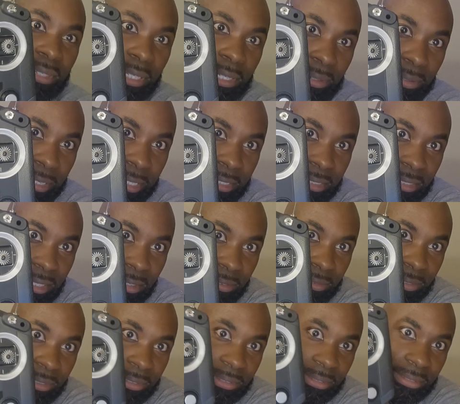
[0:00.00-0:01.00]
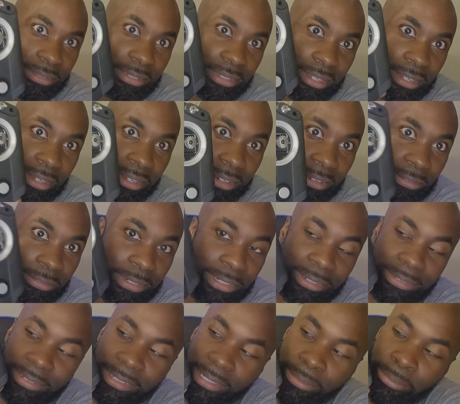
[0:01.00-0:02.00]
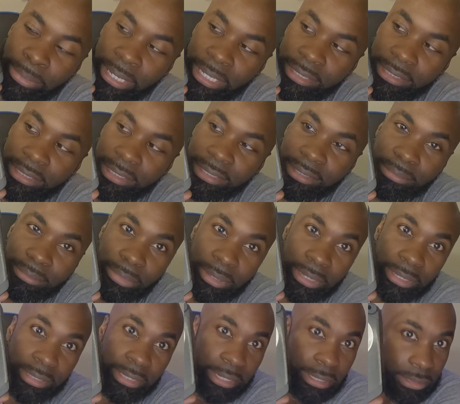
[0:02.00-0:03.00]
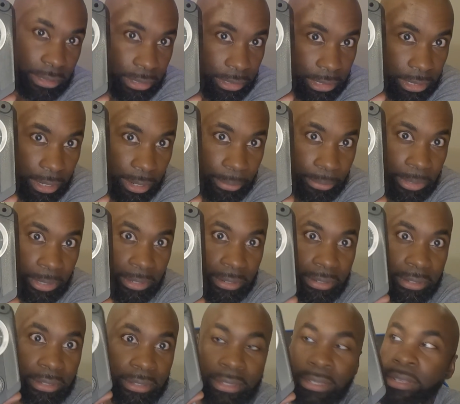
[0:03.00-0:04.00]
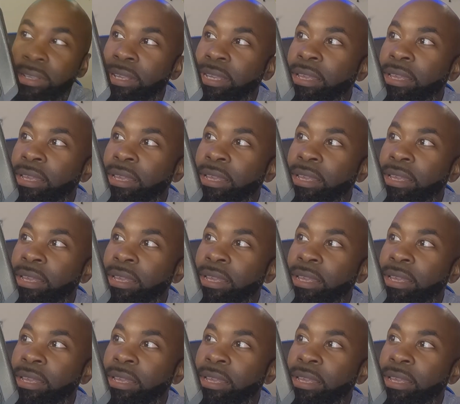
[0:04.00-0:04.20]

QX7, really basic, but gets the job done.